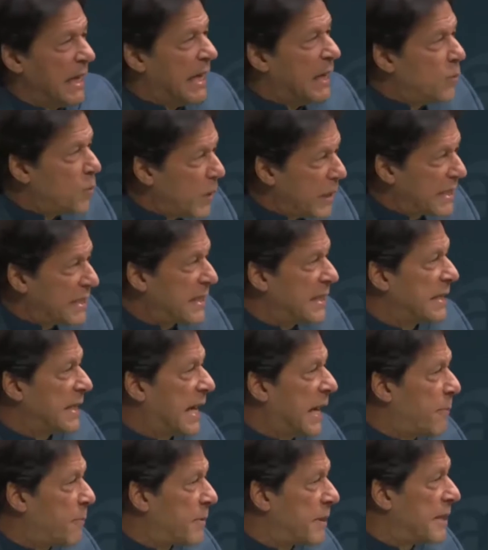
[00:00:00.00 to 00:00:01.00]
in Western
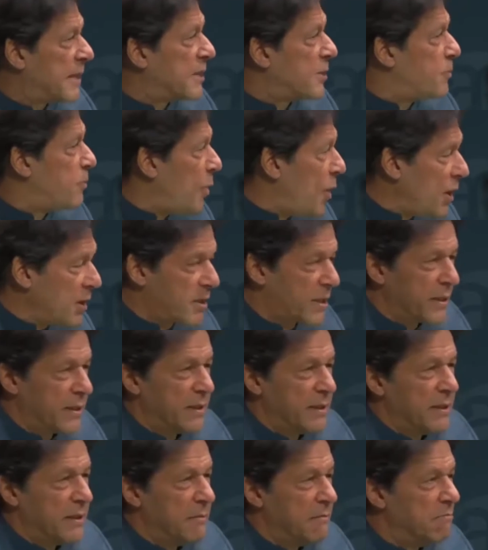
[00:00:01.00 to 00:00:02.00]
capitals bought
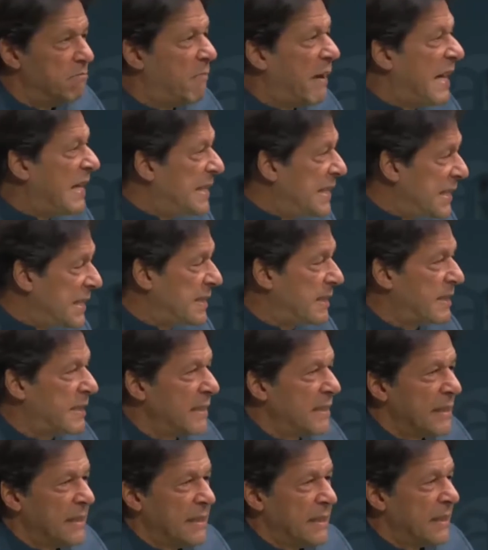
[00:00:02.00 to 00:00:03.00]
by
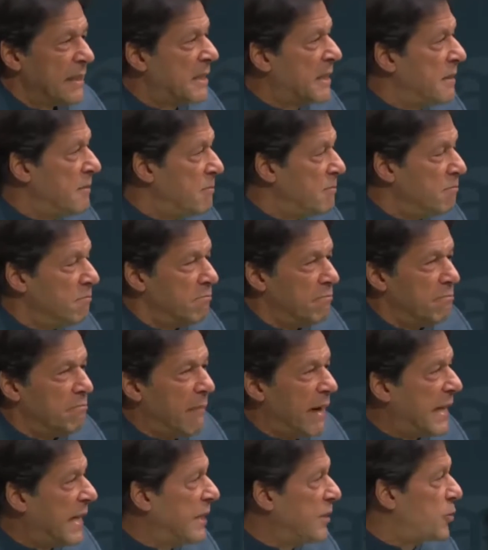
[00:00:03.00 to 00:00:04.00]
this
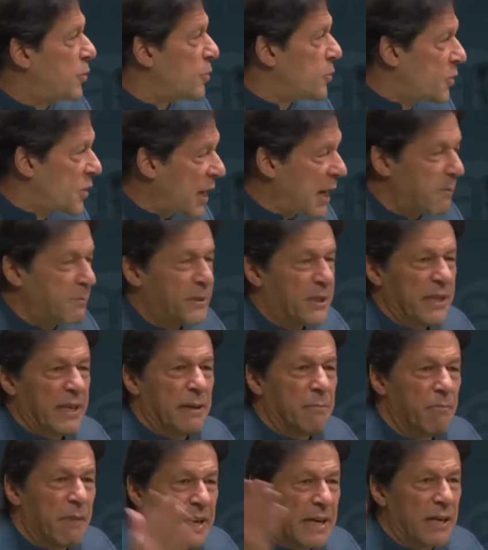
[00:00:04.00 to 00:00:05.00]
money through corruption
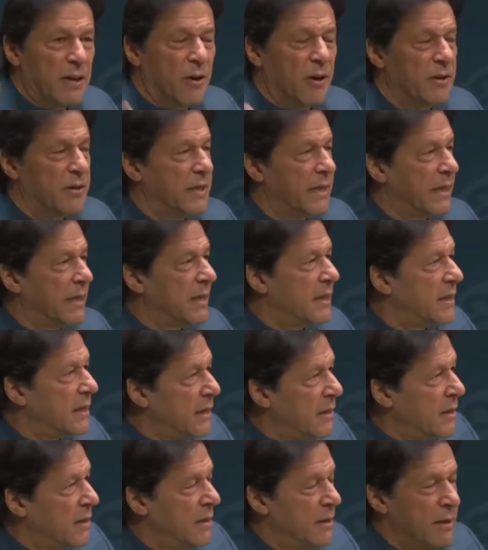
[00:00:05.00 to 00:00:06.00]
and money laundering,
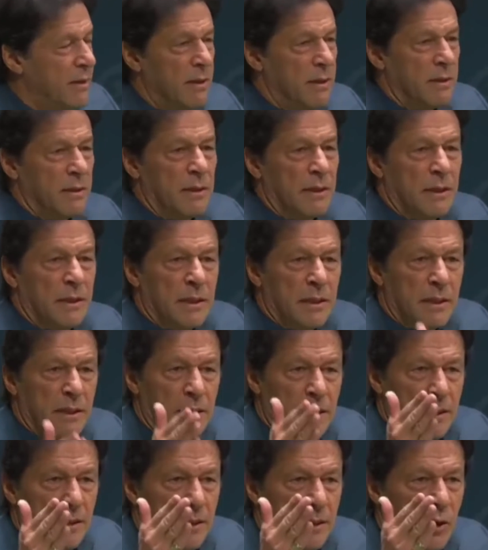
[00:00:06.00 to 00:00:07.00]

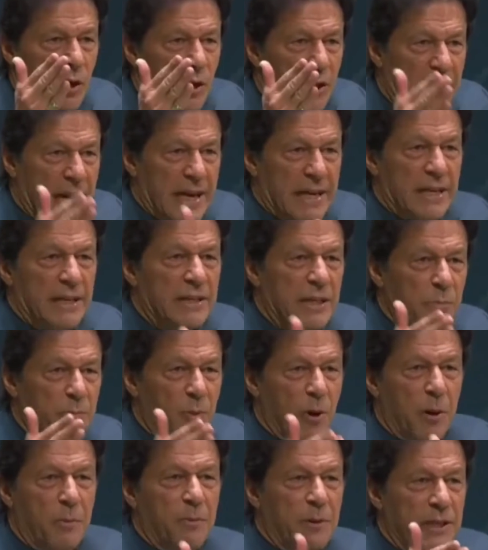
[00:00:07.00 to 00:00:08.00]
located the
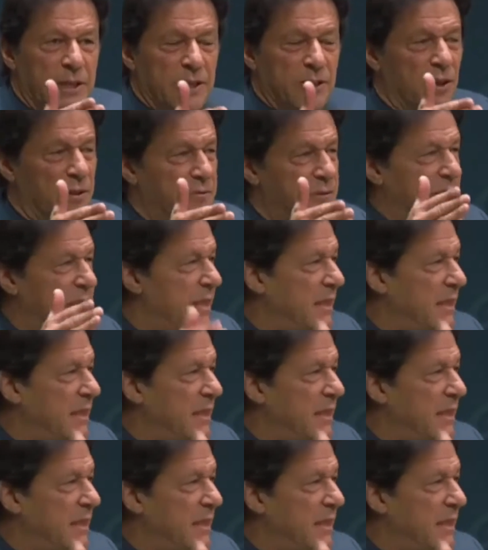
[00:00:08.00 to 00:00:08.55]
properties of